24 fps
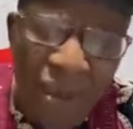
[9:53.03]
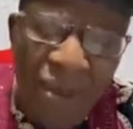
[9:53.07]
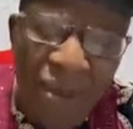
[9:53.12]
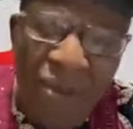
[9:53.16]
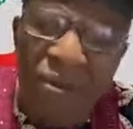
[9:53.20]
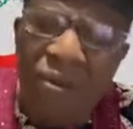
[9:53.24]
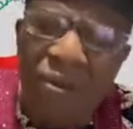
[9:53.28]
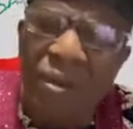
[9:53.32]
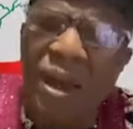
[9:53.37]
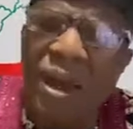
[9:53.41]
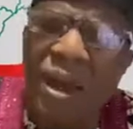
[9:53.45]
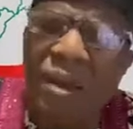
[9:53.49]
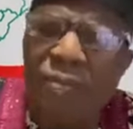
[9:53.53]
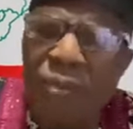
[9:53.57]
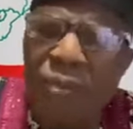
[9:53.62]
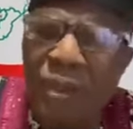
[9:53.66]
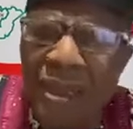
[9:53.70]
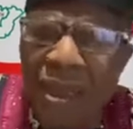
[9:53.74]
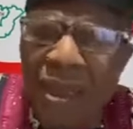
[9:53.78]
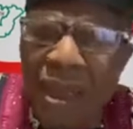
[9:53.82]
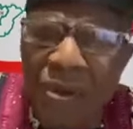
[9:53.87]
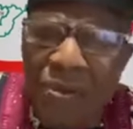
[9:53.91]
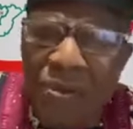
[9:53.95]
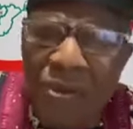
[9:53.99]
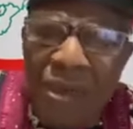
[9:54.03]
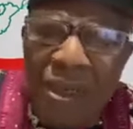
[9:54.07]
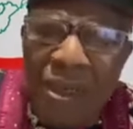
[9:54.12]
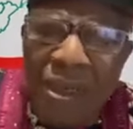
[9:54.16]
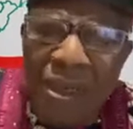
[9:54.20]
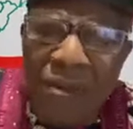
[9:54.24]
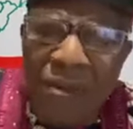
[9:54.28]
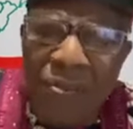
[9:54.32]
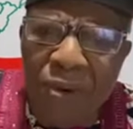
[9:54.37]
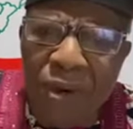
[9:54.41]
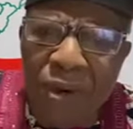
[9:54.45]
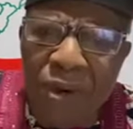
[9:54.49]
We have pleaded with
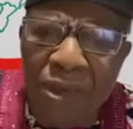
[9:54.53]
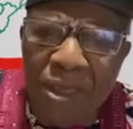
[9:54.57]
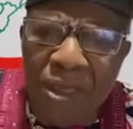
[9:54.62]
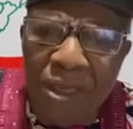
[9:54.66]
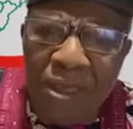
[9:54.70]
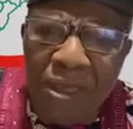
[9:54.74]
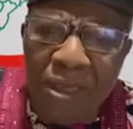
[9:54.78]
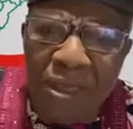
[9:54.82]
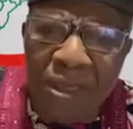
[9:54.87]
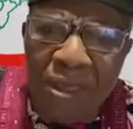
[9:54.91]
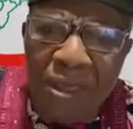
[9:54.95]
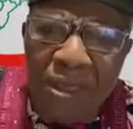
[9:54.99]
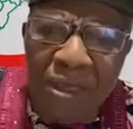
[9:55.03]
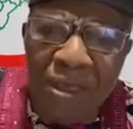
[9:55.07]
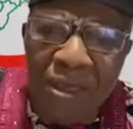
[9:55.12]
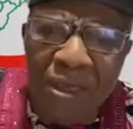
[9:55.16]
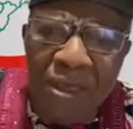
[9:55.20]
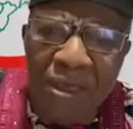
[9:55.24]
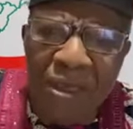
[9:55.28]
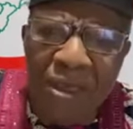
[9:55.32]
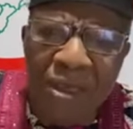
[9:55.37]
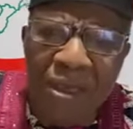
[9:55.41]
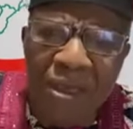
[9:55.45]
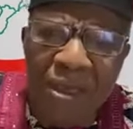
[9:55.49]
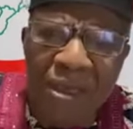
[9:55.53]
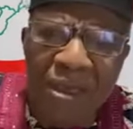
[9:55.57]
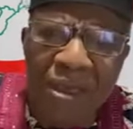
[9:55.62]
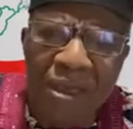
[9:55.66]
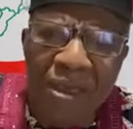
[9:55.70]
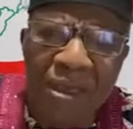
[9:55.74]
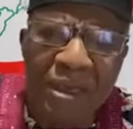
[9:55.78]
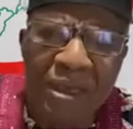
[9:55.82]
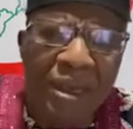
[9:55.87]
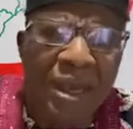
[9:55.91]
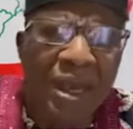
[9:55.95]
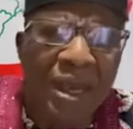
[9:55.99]
these bodies
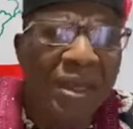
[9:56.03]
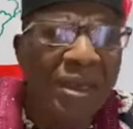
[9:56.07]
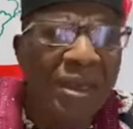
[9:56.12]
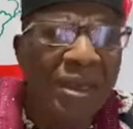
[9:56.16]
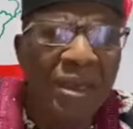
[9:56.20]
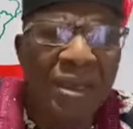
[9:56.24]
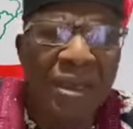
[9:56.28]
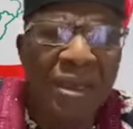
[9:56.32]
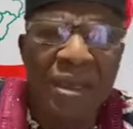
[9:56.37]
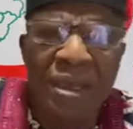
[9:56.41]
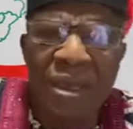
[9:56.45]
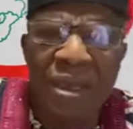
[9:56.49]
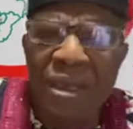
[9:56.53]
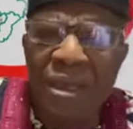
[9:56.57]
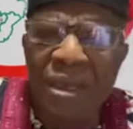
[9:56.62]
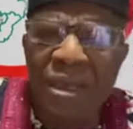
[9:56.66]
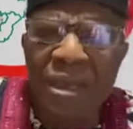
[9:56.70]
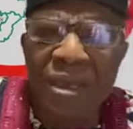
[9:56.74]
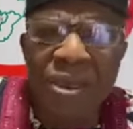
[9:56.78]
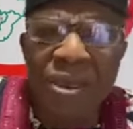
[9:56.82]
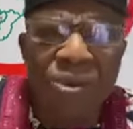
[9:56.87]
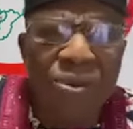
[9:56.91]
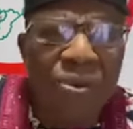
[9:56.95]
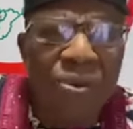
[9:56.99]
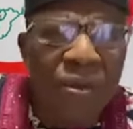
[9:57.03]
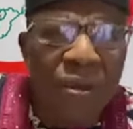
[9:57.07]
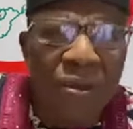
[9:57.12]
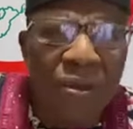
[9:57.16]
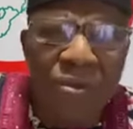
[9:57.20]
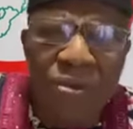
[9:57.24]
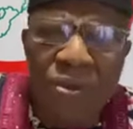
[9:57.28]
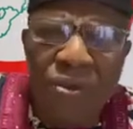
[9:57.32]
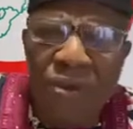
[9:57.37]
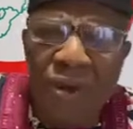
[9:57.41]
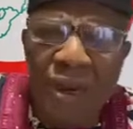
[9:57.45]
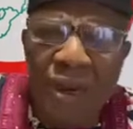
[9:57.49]
that they should
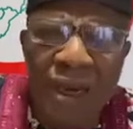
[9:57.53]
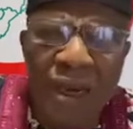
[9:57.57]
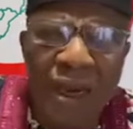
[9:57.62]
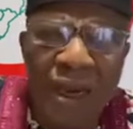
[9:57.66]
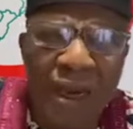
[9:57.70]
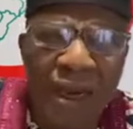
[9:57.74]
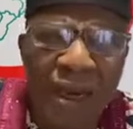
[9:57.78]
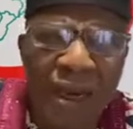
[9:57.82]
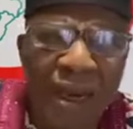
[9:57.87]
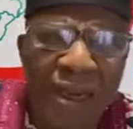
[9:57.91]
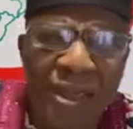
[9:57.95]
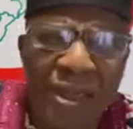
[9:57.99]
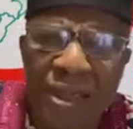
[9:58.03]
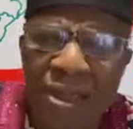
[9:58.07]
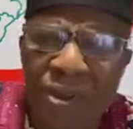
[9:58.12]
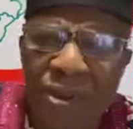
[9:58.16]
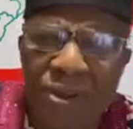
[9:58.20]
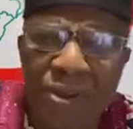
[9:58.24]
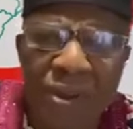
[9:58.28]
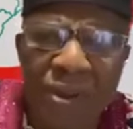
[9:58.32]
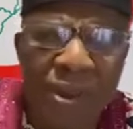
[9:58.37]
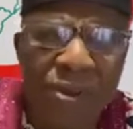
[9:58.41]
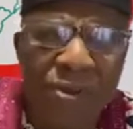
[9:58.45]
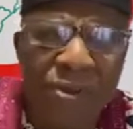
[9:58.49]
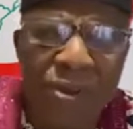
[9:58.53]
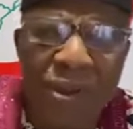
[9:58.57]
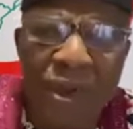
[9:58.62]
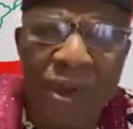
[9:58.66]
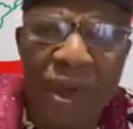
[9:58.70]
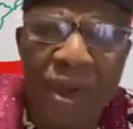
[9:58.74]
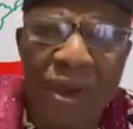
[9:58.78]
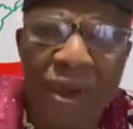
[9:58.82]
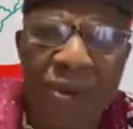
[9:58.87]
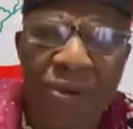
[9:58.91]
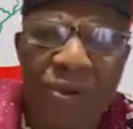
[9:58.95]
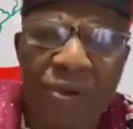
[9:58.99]
come together. That's the only way
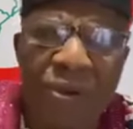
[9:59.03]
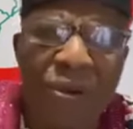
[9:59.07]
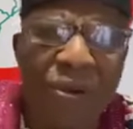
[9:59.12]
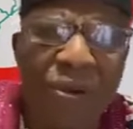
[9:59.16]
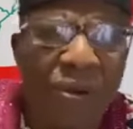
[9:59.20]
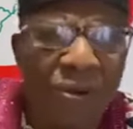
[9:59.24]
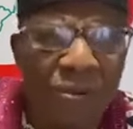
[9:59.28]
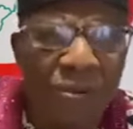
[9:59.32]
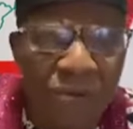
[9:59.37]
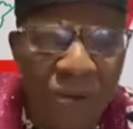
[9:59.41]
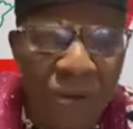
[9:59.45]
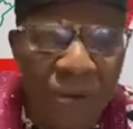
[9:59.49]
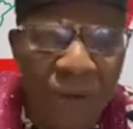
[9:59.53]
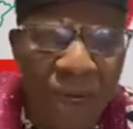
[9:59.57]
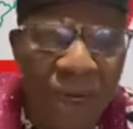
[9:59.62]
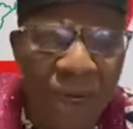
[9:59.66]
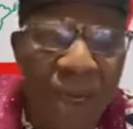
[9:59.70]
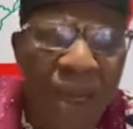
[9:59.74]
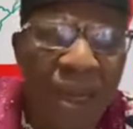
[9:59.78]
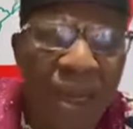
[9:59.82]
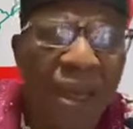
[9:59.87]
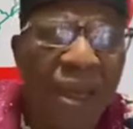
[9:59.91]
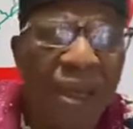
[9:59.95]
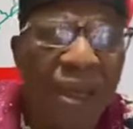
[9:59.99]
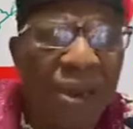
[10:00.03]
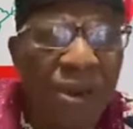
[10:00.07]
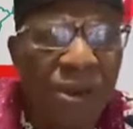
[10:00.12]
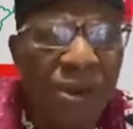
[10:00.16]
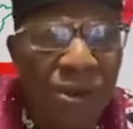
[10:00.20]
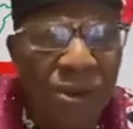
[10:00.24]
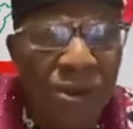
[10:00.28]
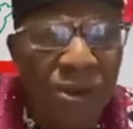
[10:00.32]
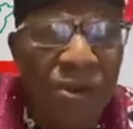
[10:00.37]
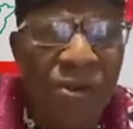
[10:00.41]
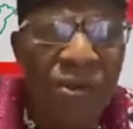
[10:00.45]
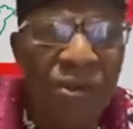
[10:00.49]
out. Come together,
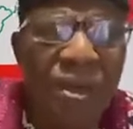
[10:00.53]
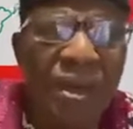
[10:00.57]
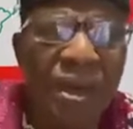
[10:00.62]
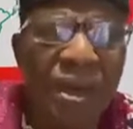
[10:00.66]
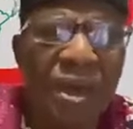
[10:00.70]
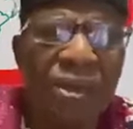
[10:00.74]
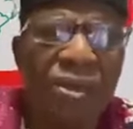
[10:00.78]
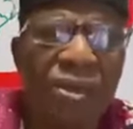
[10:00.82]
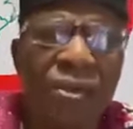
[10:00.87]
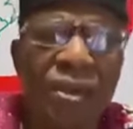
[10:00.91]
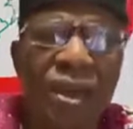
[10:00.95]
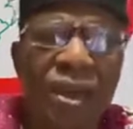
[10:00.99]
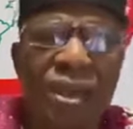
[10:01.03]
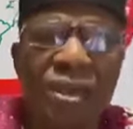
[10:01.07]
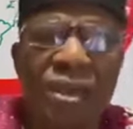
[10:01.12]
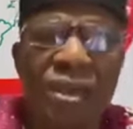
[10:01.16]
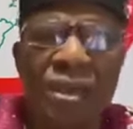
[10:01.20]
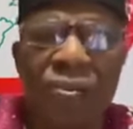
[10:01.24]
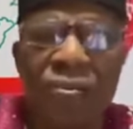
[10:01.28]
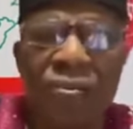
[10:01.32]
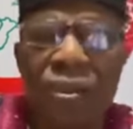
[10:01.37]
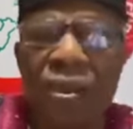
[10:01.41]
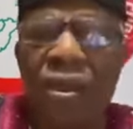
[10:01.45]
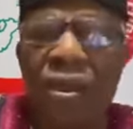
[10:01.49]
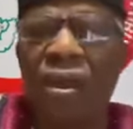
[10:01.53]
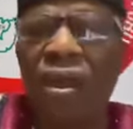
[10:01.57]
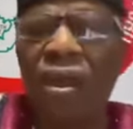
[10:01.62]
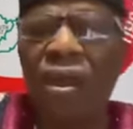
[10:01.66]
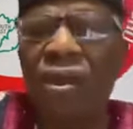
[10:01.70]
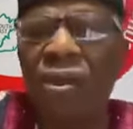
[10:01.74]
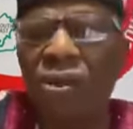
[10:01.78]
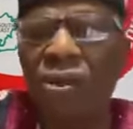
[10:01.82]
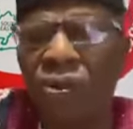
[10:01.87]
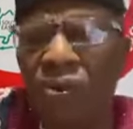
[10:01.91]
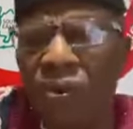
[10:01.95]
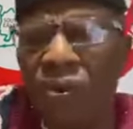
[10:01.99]
go to the National Assembly,
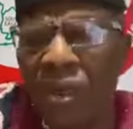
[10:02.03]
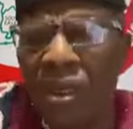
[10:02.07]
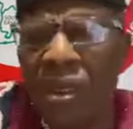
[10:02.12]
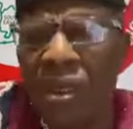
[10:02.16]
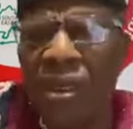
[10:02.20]
do it